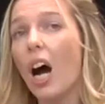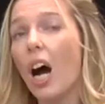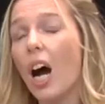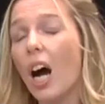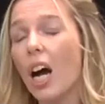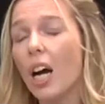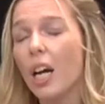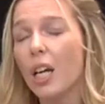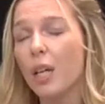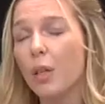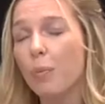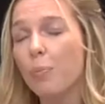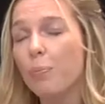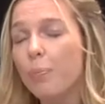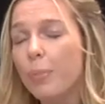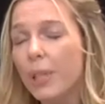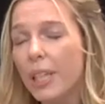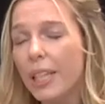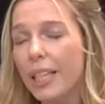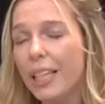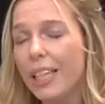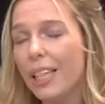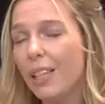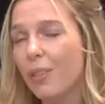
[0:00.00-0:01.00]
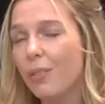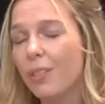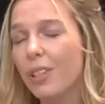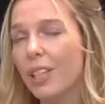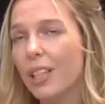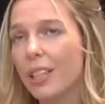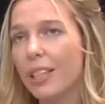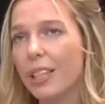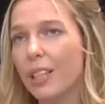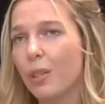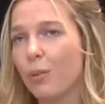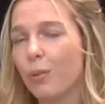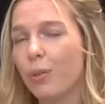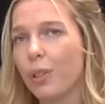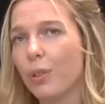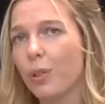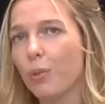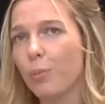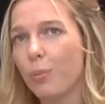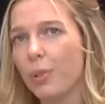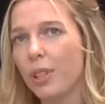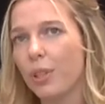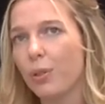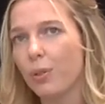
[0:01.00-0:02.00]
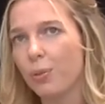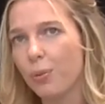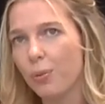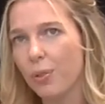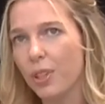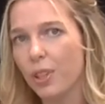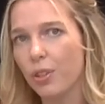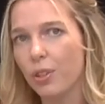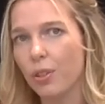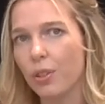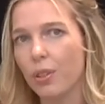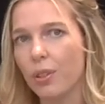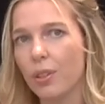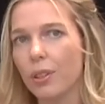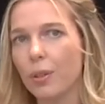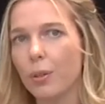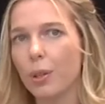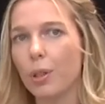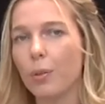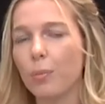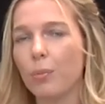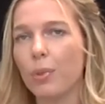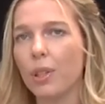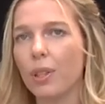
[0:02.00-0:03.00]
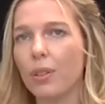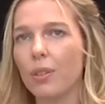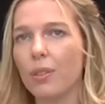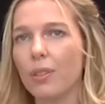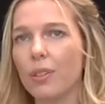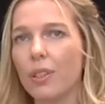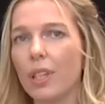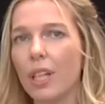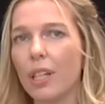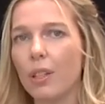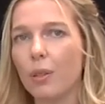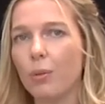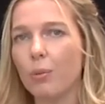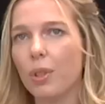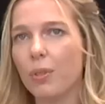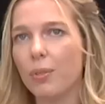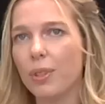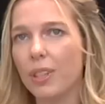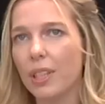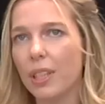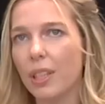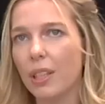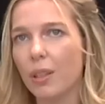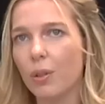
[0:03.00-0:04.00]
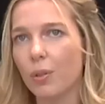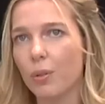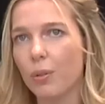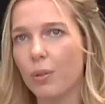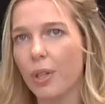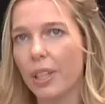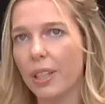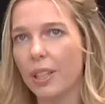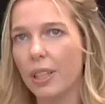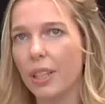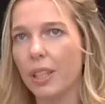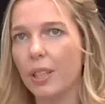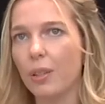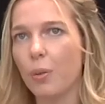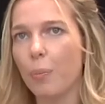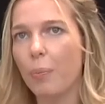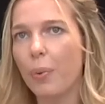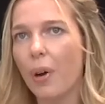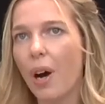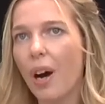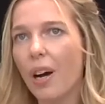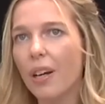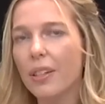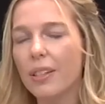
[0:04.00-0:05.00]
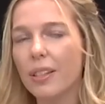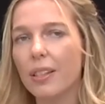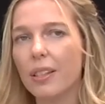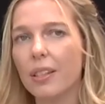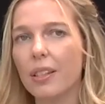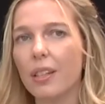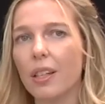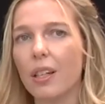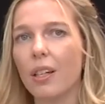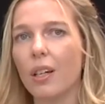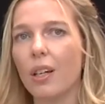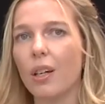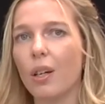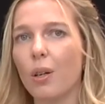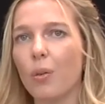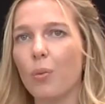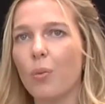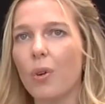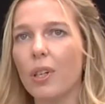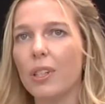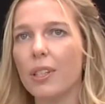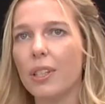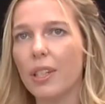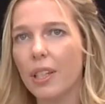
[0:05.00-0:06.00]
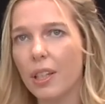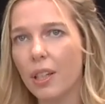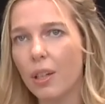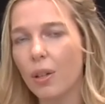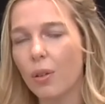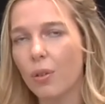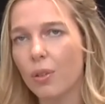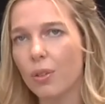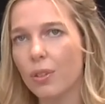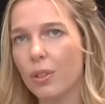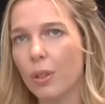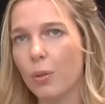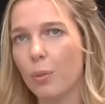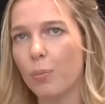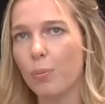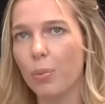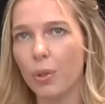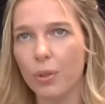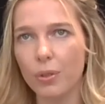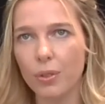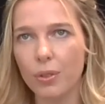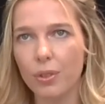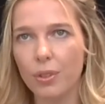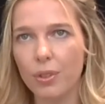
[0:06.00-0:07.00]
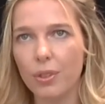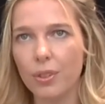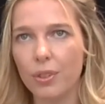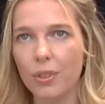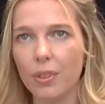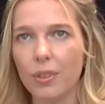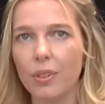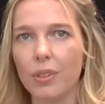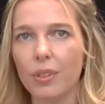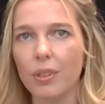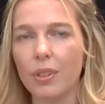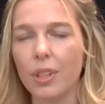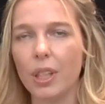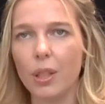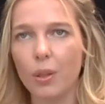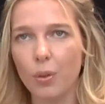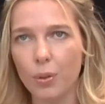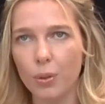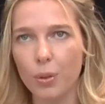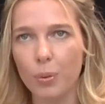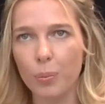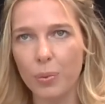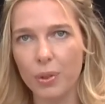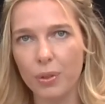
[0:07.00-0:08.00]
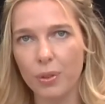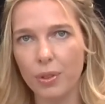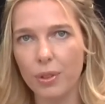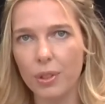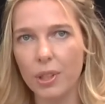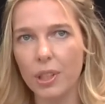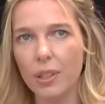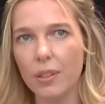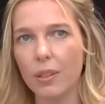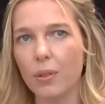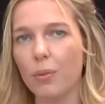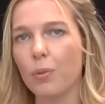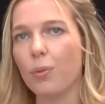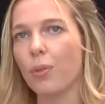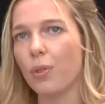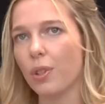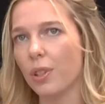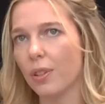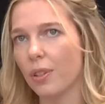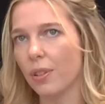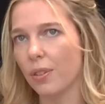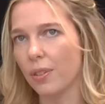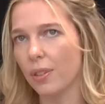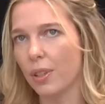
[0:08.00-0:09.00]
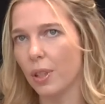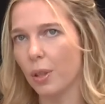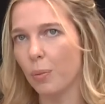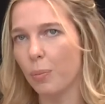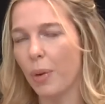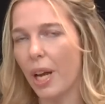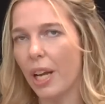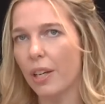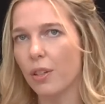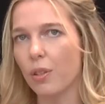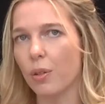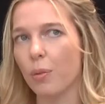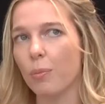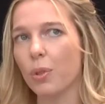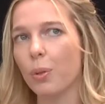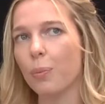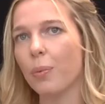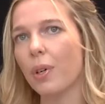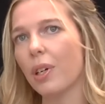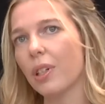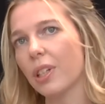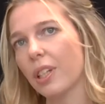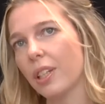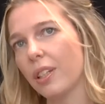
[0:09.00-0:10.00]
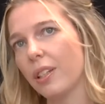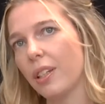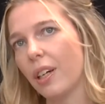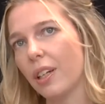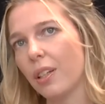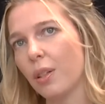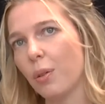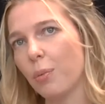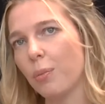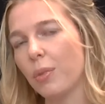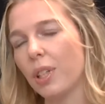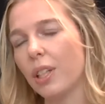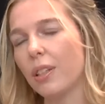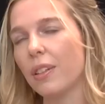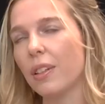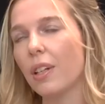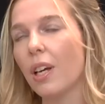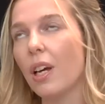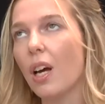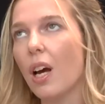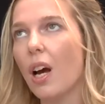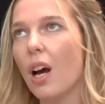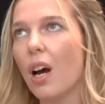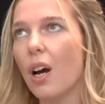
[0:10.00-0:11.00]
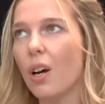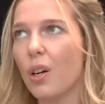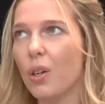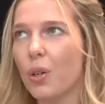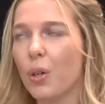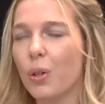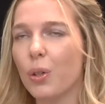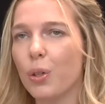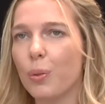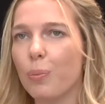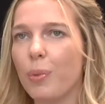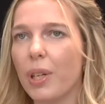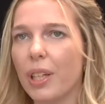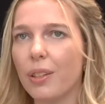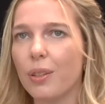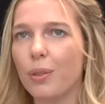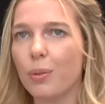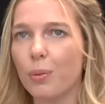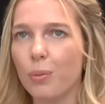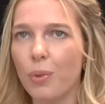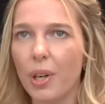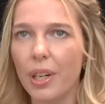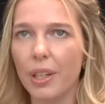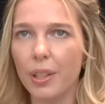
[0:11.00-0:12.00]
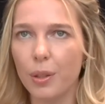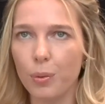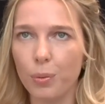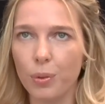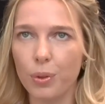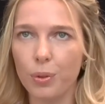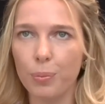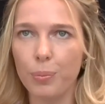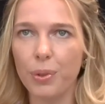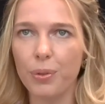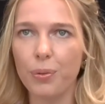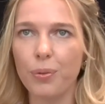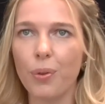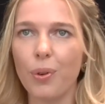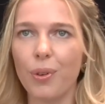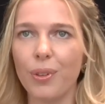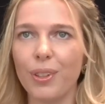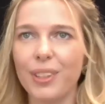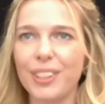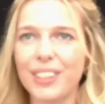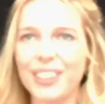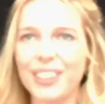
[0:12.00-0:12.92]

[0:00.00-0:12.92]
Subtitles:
I believe that it will not be sufficient because, as we've seen already in the past, once they close the bonus, system, for instance in Belgium, the market dynamic goes back to where it was before.